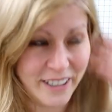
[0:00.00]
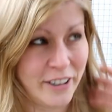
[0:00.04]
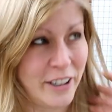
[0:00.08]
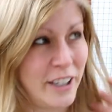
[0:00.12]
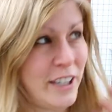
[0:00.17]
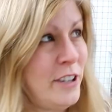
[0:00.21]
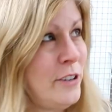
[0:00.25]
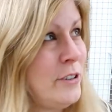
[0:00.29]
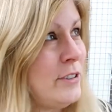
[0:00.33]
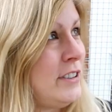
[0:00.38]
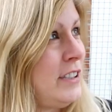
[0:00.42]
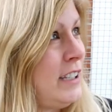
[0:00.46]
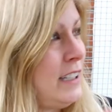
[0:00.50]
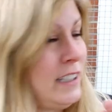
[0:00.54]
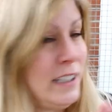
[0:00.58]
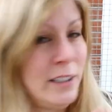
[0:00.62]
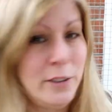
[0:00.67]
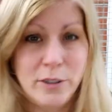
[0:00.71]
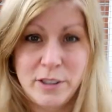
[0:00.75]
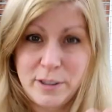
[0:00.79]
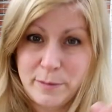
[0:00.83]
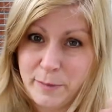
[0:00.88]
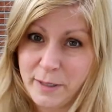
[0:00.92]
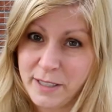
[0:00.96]
He
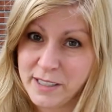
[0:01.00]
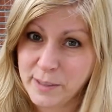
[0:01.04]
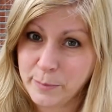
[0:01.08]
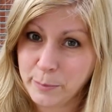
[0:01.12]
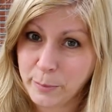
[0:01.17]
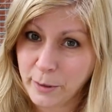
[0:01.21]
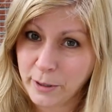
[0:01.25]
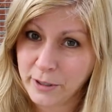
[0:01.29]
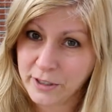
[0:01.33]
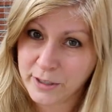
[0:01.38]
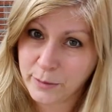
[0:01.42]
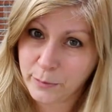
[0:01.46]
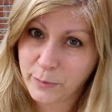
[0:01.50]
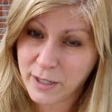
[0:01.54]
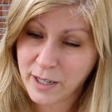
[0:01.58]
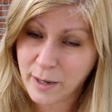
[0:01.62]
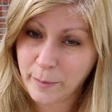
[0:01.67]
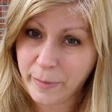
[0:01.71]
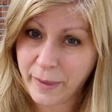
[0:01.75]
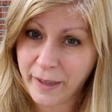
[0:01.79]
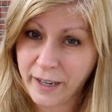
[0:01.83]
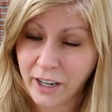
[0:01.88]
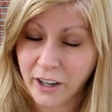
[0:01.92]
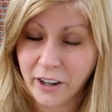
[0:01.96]
used me as a perch and went
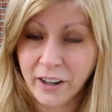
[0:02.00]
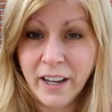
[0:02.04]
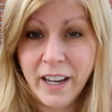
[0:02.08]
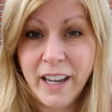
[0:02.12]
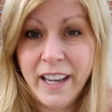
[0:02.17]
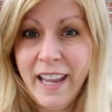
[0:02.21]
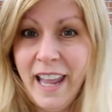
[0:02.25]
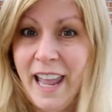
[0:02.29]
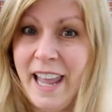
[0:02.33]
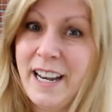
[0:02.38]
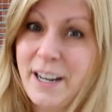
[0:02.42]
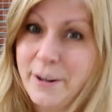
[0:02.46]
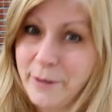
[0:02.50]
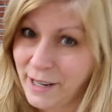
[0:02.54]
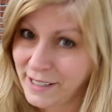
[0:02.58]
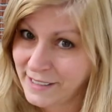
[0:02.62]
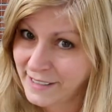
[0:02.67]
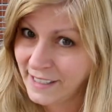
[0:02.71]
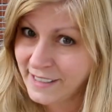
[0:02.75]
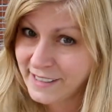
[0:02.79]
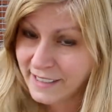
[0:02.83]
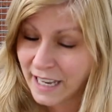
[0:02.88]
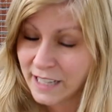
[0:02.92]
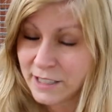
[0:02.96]
up there.
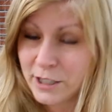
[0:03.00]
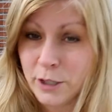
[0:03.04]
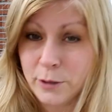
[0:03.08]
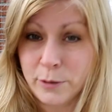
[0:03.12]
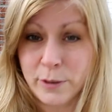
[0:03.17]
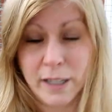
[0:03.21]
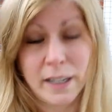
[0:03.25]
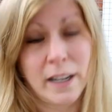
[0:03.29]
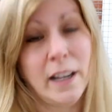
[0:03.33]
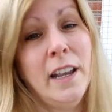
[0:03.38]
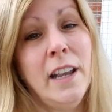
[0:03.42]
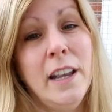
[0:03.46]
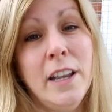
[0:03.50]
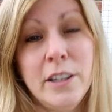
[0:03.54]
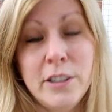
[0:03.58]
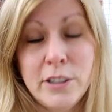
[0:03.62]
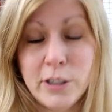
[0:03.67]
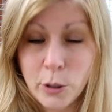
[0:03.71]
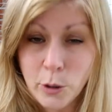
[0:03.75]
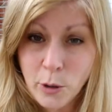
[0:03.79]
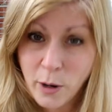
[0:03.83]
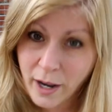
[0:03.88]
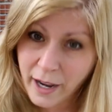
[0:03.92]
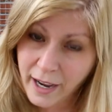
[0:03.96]
Anyways, let's get to it.
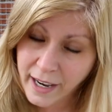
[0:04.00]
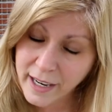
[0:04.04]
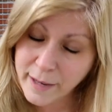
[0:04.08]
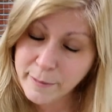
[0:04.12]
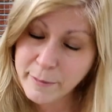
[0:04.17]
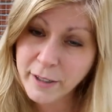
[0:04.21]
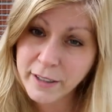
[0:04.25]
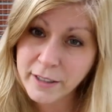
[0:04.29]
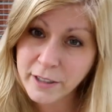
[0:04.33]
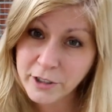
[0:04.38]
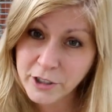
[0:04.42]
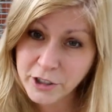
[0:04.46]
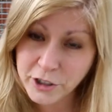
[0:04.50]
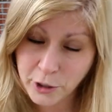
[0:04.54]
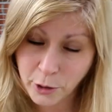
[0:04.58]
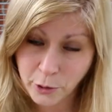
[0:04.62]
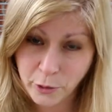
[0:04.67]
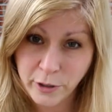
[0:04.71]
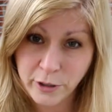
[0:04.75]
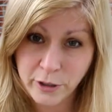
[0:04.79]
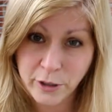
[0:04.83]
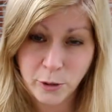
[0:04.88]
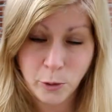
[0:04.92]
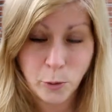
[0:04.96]
So I am gonna
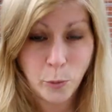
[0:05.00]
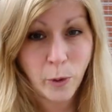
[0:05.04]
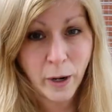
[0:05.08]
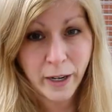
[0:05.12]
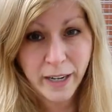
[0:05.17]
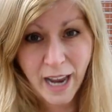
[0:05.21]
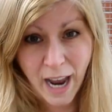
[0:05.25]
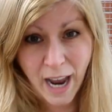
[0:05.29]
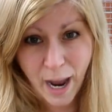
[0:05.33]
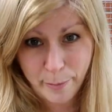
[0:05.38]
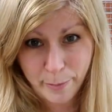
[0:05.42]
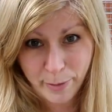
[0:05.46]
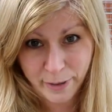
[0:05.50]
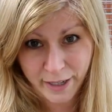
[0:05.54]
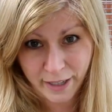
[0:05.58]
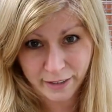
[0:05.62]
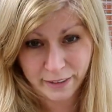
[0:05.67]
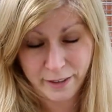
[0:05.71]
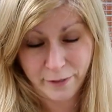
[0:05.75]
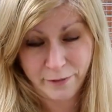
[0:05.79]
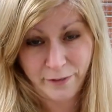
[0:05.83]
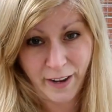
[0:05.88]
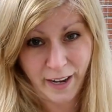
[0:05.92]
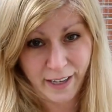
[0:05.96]
show you what happened
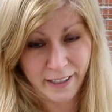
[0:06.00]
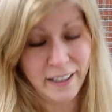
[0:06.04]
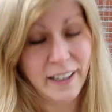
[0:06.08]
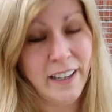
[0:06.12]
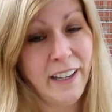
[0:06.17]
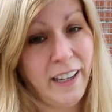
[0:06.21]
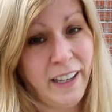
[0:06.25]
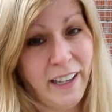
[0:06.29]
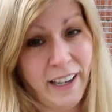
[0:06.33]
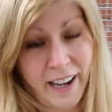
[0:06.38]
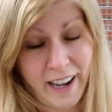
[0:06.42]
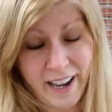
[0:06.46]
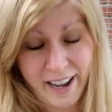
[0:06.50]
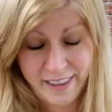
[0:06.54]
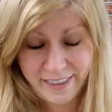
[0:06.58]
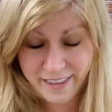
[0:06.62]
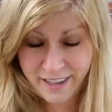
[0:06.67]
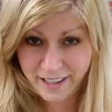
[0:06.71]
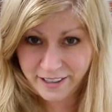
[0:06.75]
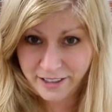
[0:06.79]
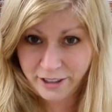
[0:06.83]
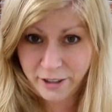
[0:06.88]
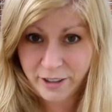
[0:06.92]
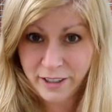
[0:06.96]
at the vet,
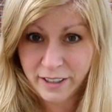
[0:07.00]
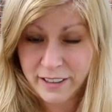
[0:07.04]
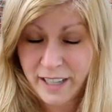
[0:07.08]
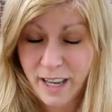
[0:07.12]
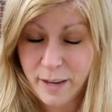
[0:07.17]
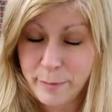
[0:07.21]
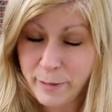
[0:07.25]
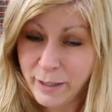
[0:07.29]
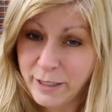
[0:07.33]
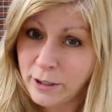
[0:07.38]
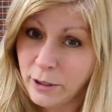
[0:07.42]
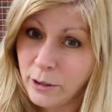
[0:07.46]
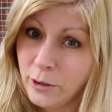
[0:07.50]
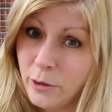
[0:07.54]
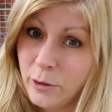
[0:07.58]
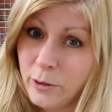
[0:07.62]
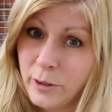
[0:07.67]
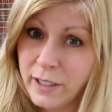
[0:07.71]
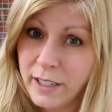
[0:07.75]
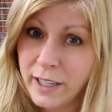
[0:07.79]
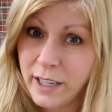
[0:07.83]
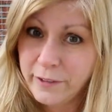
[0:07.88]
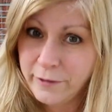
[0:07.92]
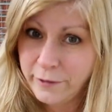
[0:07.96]
and then you can let me
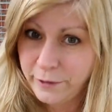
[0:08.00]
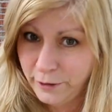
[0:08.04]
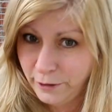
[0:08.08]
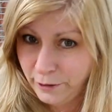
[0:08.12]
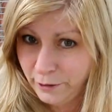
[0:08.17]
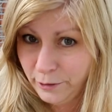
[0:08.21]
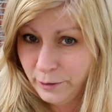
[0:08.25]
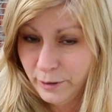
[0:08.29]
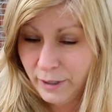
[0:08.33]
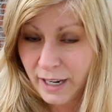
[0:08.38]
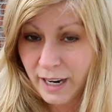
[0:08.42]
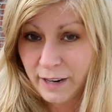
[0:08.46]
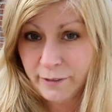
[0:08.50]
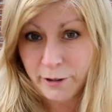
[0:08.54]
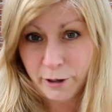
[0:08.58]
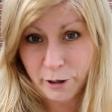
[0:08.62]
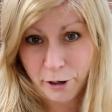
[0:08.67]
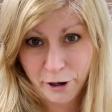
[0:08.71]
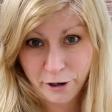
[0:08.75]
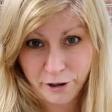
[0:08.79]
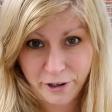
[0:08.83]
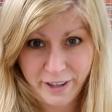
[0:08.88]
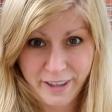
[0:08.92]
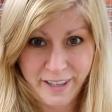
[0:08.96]
know if you ever
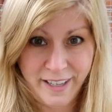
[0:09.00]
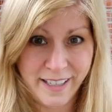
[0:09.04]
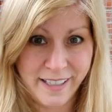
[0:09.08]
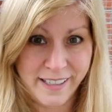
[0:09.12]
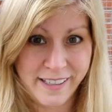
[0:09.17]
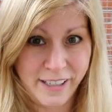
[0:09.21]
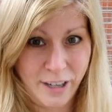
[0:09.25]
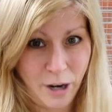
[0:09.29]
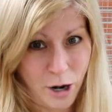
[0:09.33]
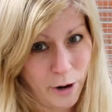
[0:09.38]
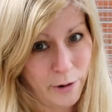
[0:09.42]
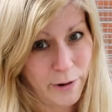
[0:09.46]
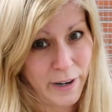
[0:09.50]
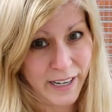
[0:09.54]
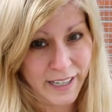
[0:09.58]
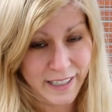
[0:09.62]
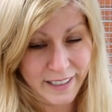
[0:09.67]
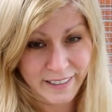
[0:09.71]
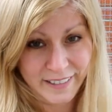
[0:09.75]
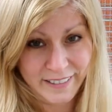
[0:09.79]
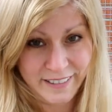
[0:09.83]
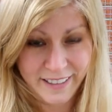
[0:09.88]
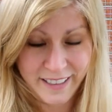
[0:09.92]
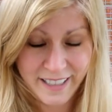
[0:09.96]
heard of this. All
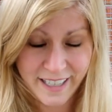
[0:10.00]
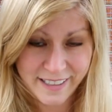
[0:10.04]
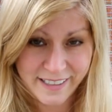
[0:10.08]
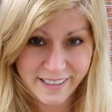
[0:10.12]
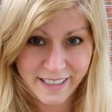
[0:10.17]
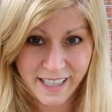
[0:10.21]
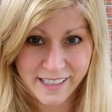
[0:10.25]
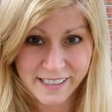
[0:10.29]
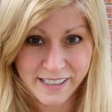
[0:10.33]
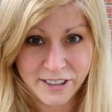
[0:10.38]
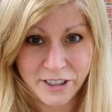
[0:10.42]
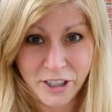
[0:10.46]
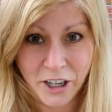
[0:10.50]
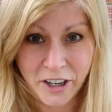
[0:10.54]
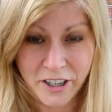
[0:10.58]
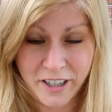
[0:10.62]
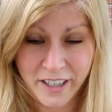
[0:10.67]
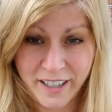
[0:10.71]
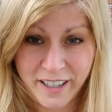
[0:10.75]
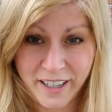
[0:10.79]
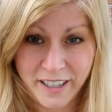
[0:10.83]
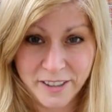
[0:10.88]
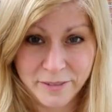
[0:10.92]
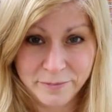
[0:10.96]
right, let's get
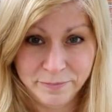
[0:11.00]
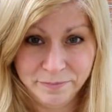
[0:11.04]
started.